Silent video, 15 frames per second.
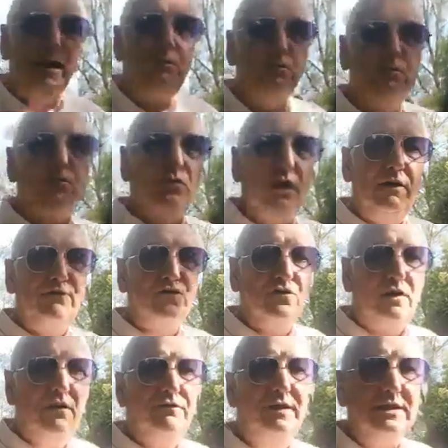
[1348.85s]
They will drive
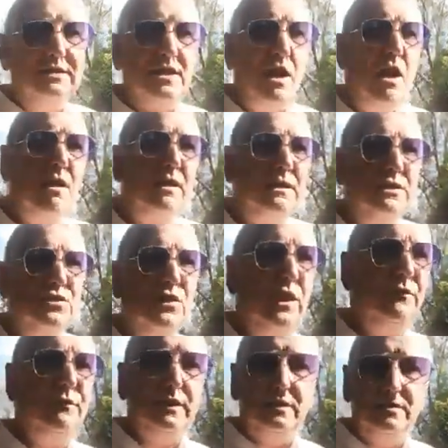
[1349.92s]
traffic, targeted
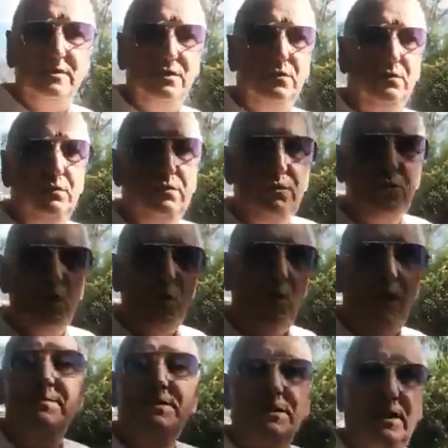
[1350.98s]
traffic, to
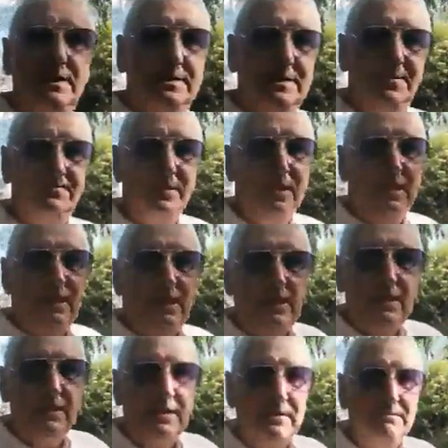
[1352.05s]
your website.
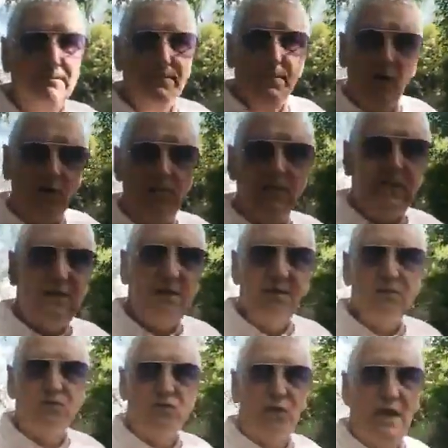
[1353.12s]
Nobody
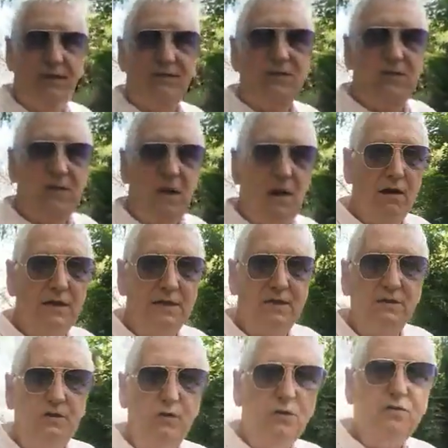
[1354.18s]
drives
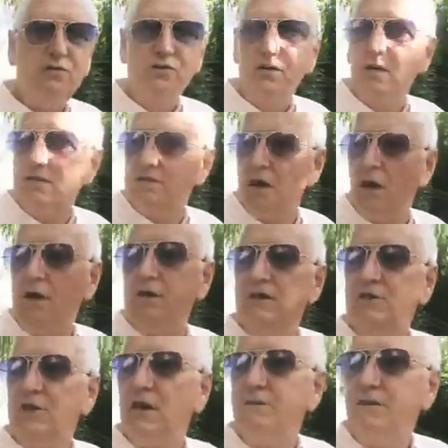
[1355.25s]

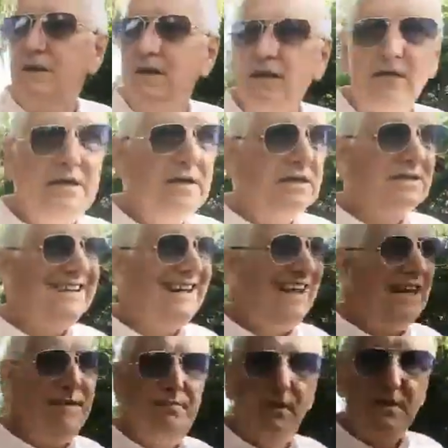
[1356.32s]
targeted traffic
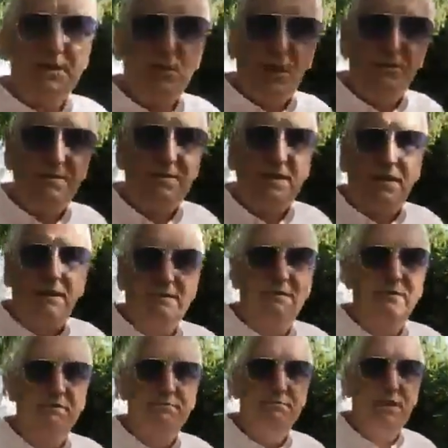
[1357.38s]
to anybody's
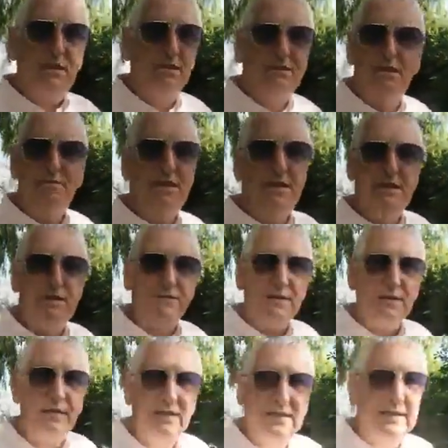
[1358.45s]
website. I don't hear
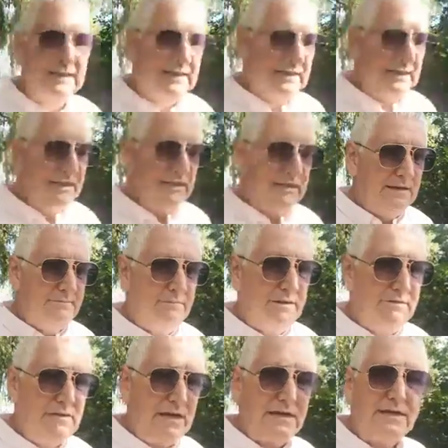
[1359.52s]
of it.
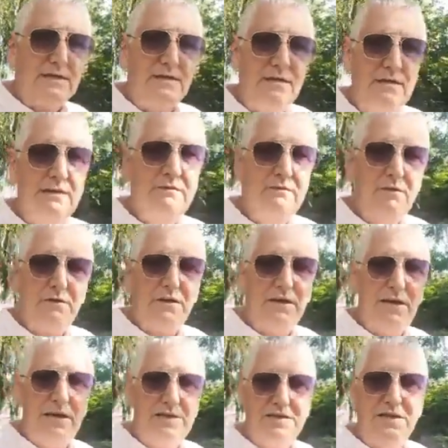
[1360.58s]
If that's not
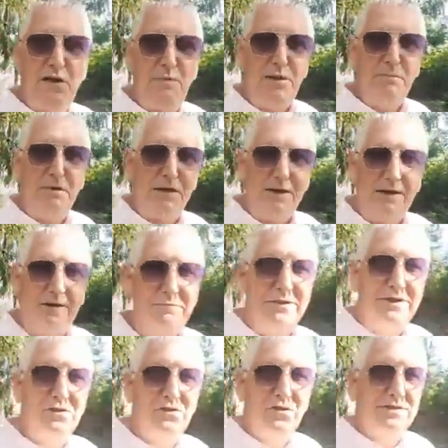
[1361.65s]
the case, tell me about it.
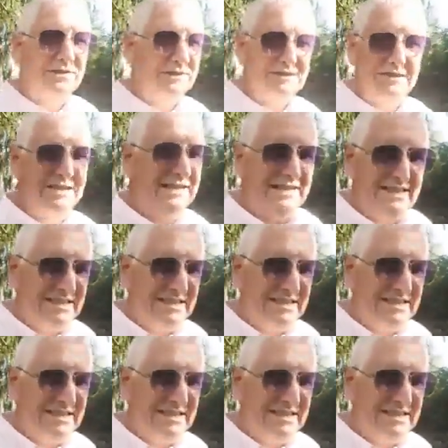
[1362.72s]
I'd be interested.